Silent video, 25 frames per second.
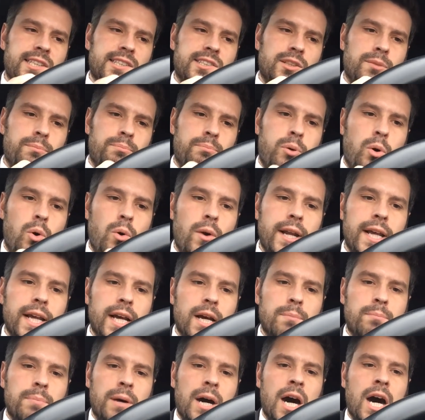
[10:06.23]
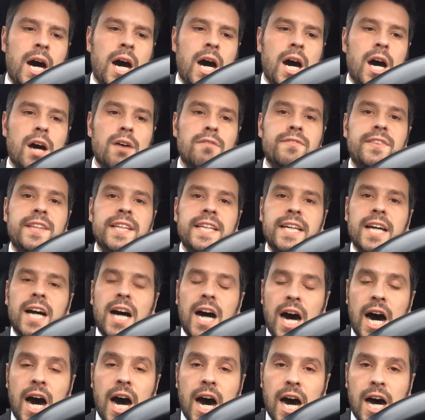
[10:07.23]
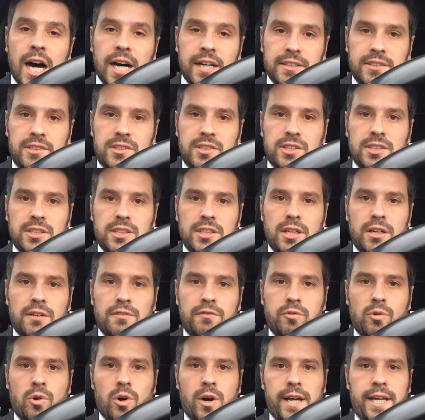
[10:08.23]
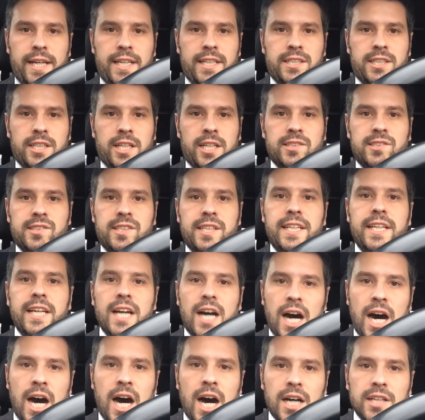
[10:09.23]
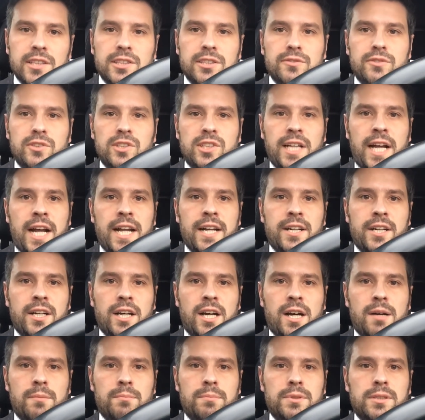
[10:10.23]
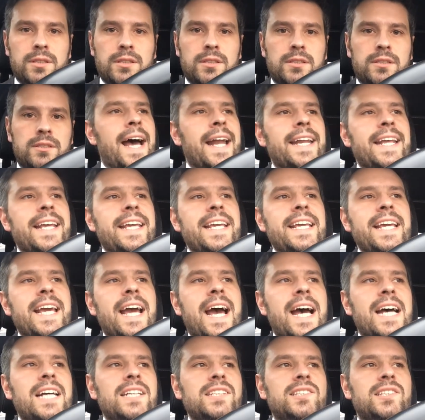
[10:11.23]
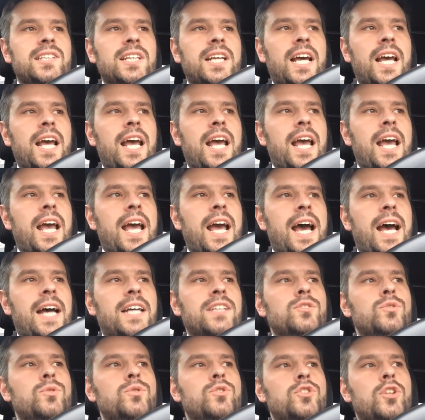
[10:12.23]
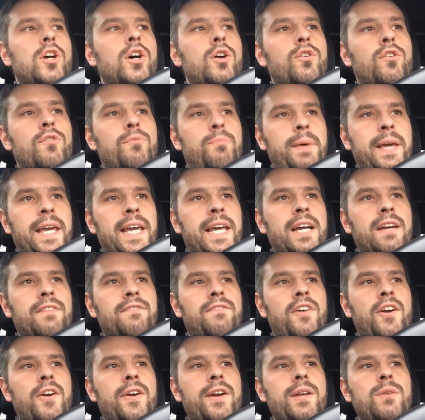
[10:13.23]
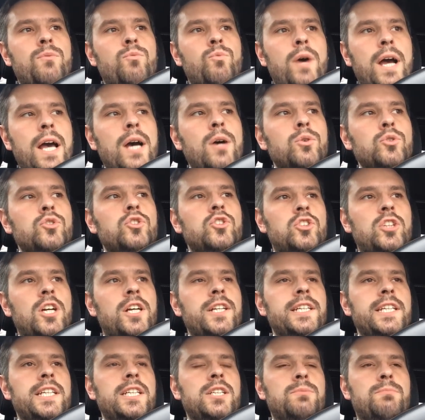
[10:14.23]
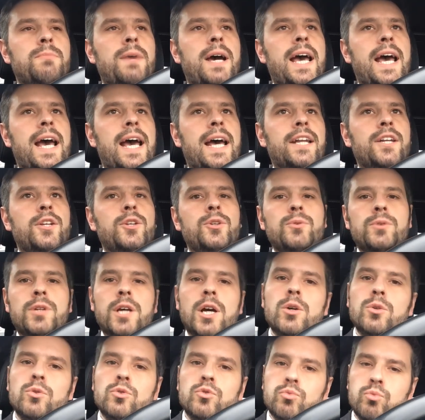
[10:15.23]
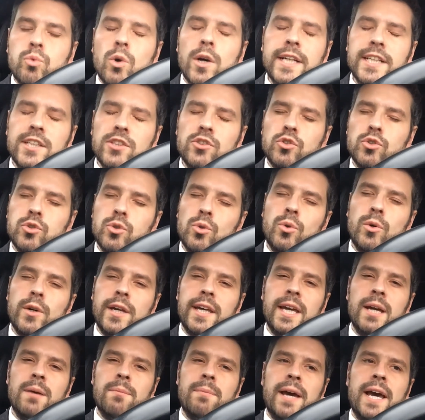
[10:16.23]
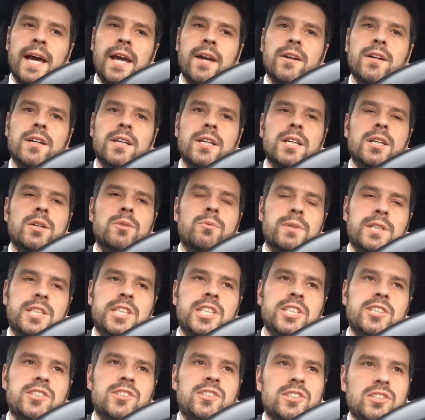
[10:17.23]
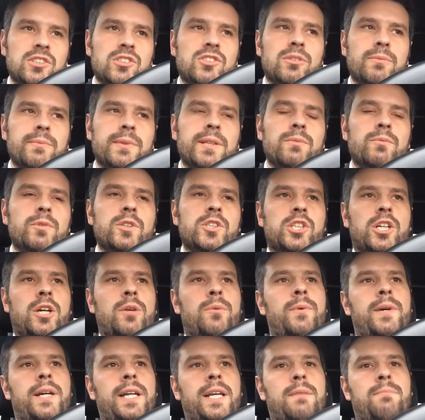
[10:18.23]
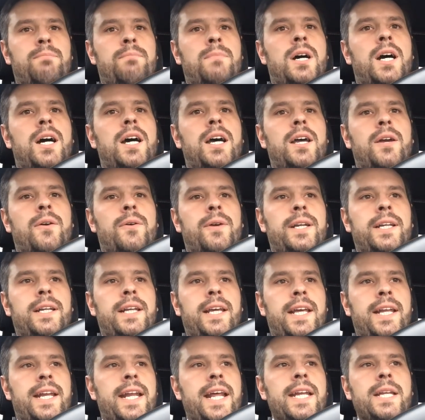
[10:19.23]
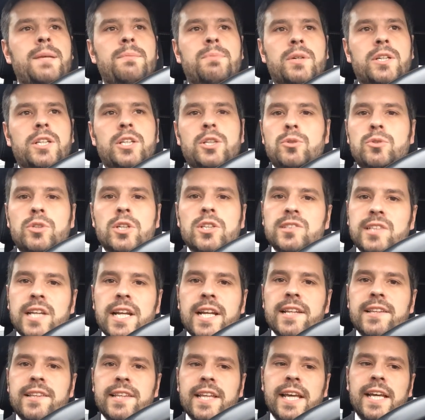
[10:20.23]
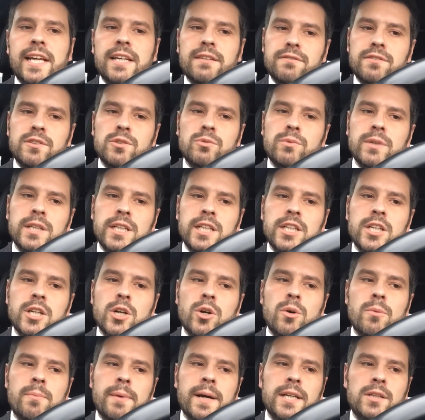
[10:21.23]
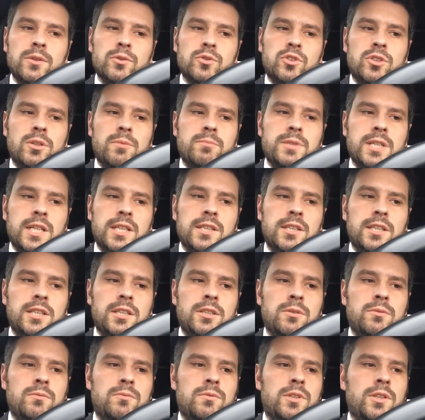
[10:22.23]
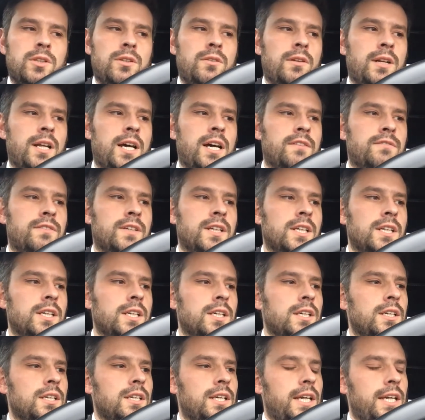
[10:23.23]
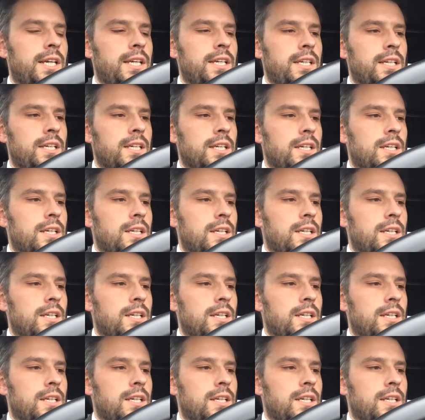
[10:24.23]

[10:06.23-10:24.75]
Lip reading: a pulling apart of the art of what he does, the art of stand-up. And he has, as a result of being a very well-studied man who knows what he's talking about, which is something which I really admire in anybody who does anything, if you really know about your subject that you love, it's